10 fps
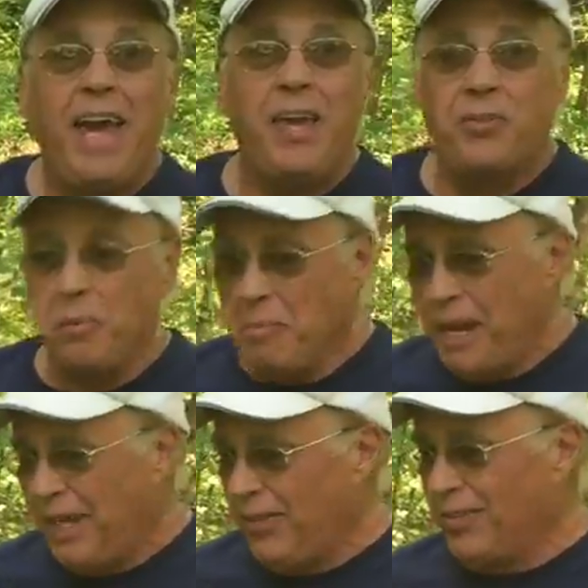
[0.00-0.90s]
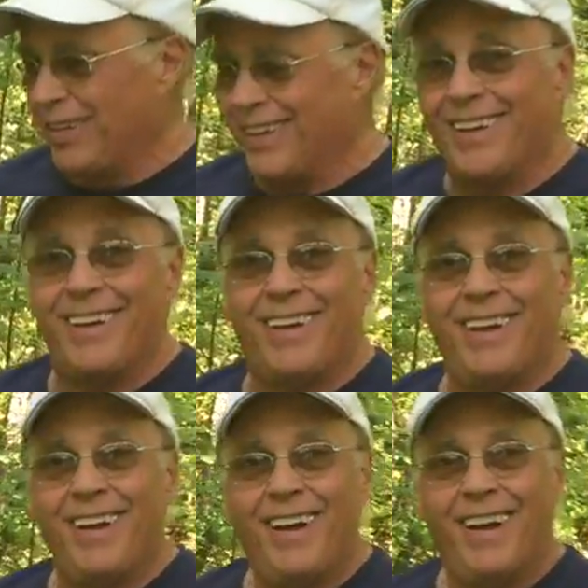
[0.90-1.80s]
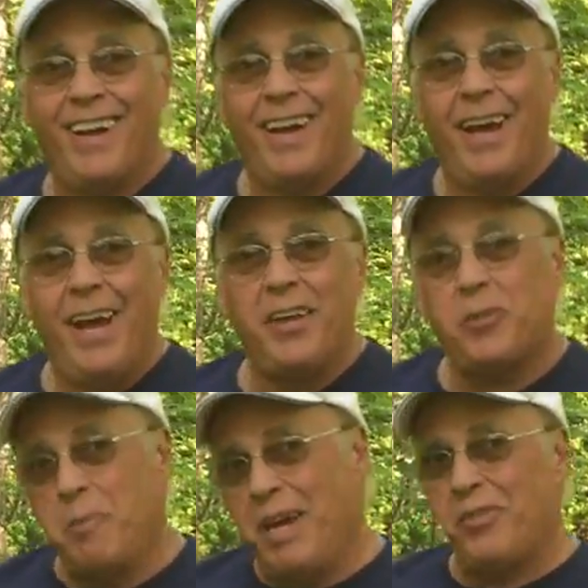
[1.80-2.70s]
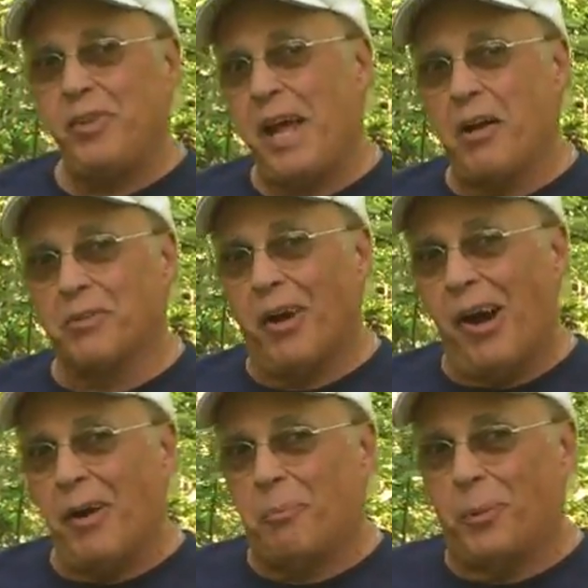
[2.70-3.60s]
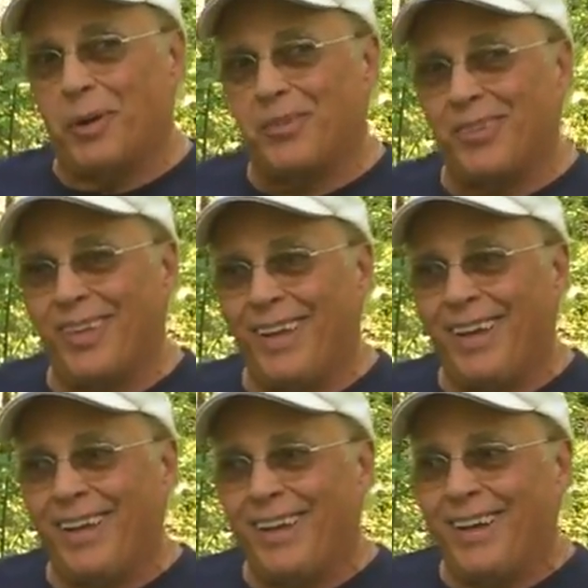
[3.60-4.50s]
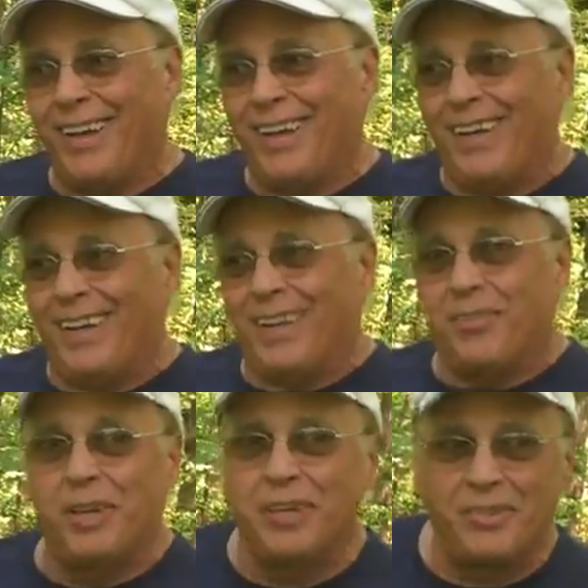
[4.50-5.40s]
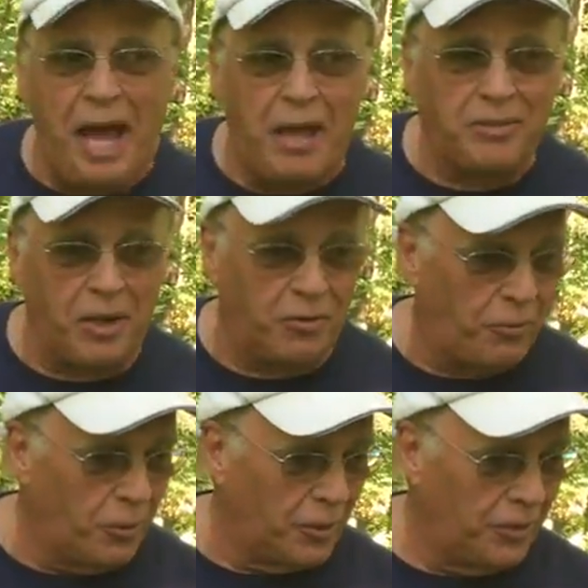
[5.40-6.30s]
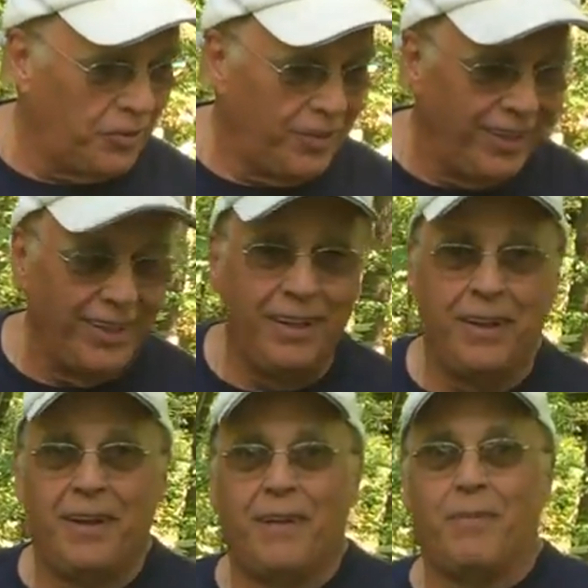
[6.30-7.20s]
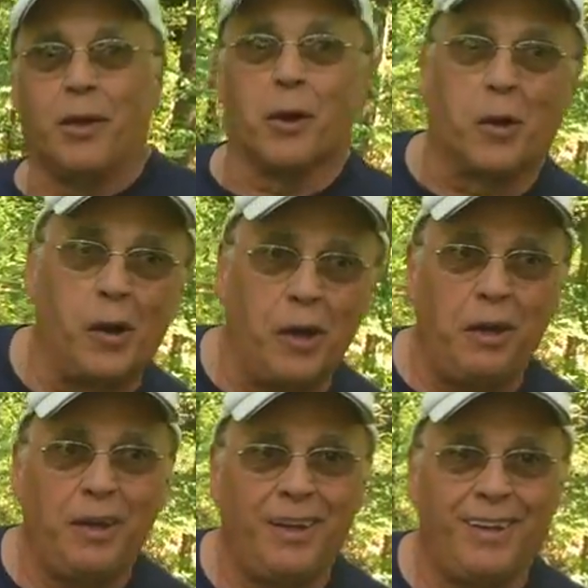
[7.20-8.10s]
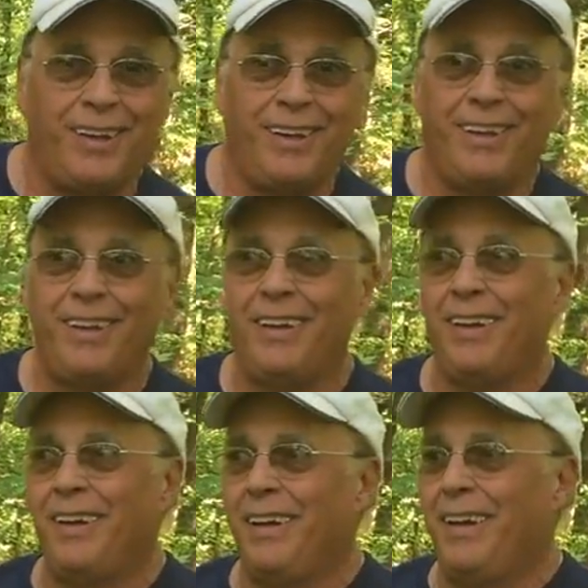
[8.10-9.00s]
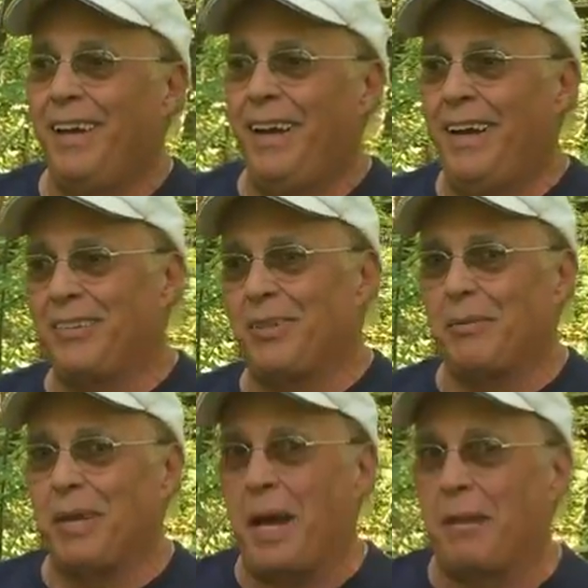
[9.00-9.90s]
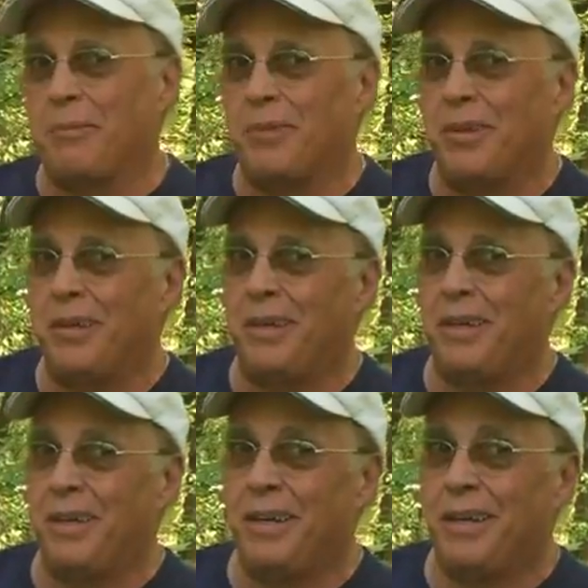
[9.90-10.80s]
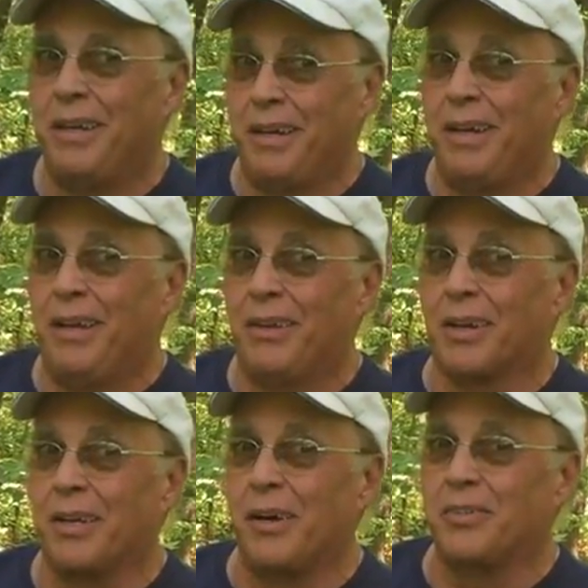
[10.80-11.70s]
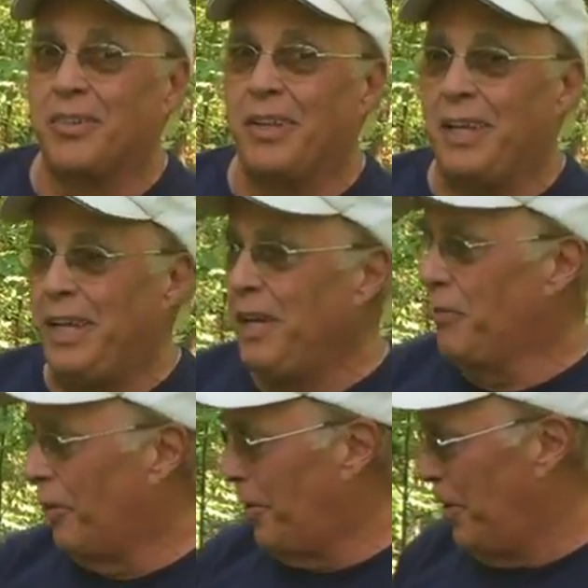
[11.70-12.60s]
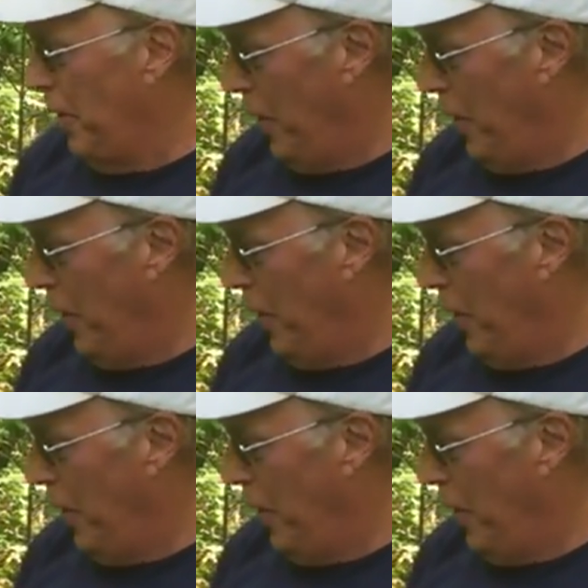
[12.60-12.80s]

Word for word: It's amazing. It's amazing how God puts things out there for us that are good, and sometimes they're close to the evil.